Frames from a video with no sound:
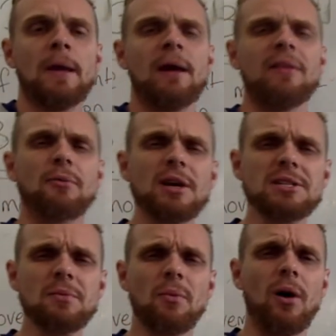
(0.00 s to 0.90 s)
And the
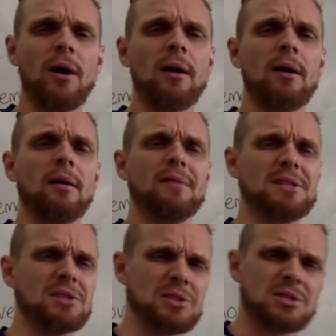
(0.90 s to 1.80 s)
reason why
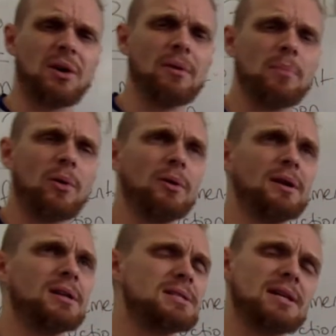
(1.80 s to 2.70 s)
this is so important,
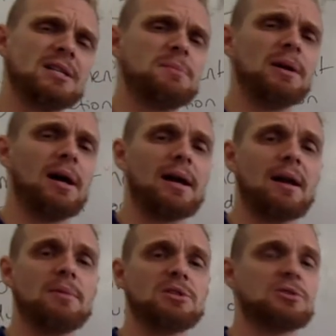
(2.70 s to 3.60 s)
and it sounds a bit like
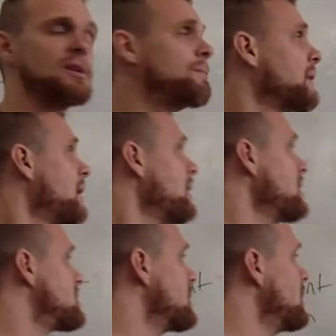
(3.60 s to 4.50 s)
chemistry,
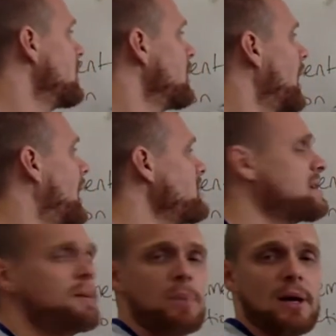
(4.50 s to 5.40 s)
is that
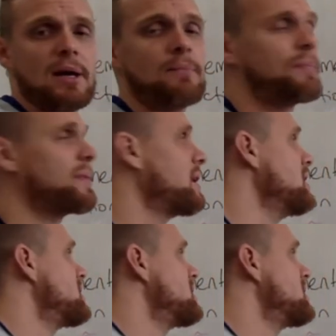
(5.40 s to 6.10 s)
ATP is